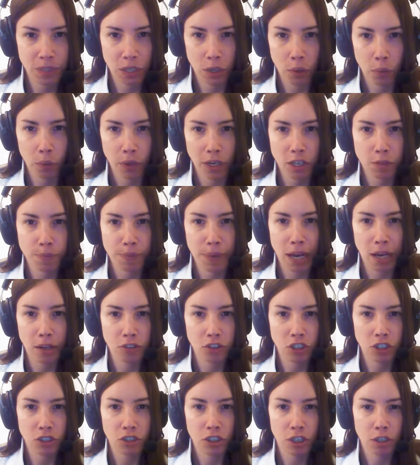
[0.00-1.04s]
you know, what its
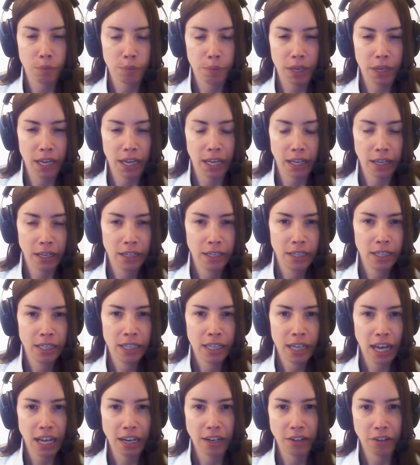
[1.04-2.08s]
balance sheet's going to be
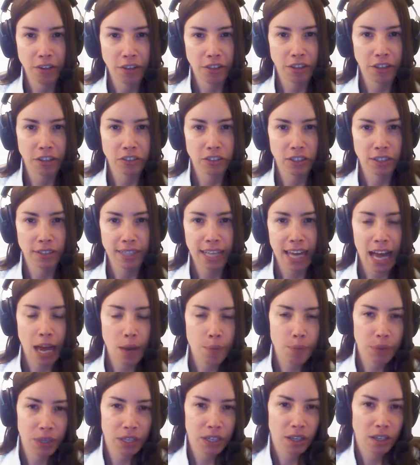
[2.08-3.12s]
and other things like
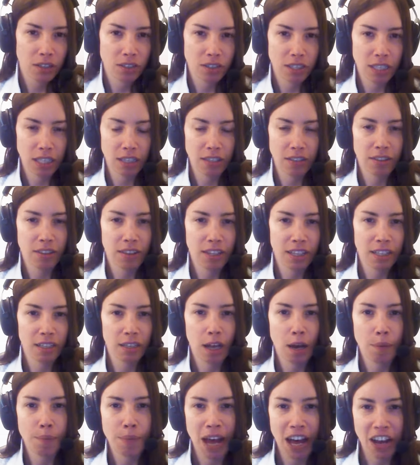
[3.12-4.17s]
that, because the
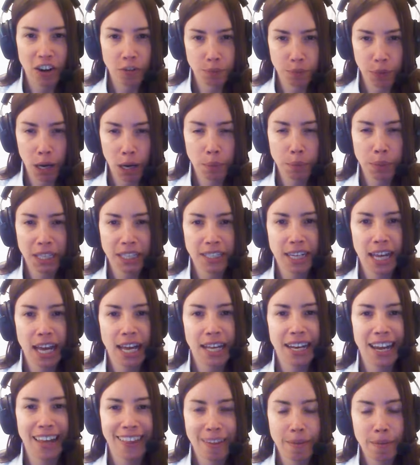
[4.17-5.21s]
amount of public
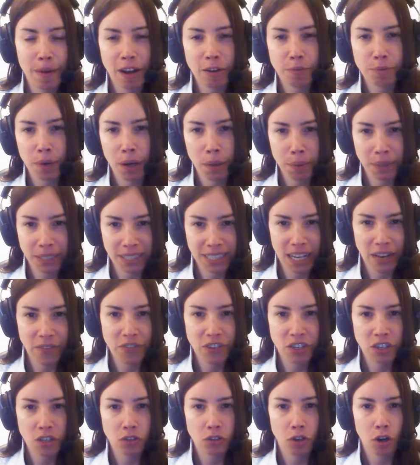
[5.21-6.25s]
debt and the amount of public
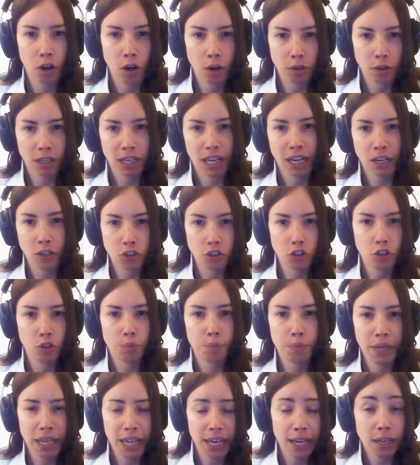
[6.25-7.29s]
deficits are kind of too
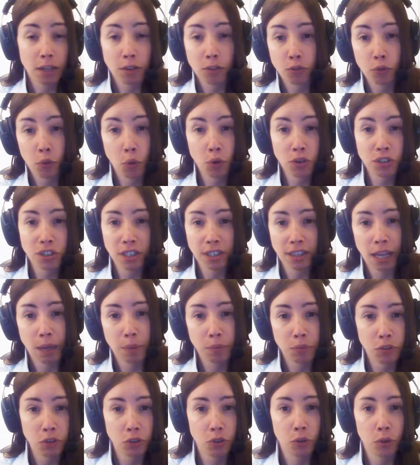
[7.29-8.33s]
big and forcing
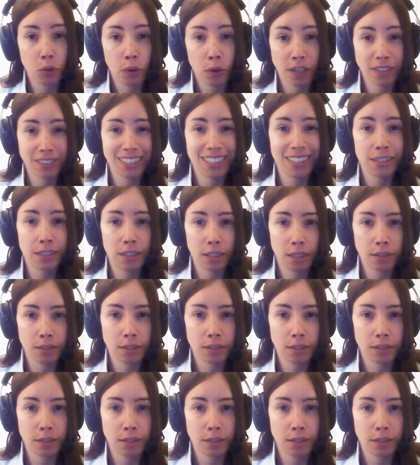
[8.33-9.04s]
them to assist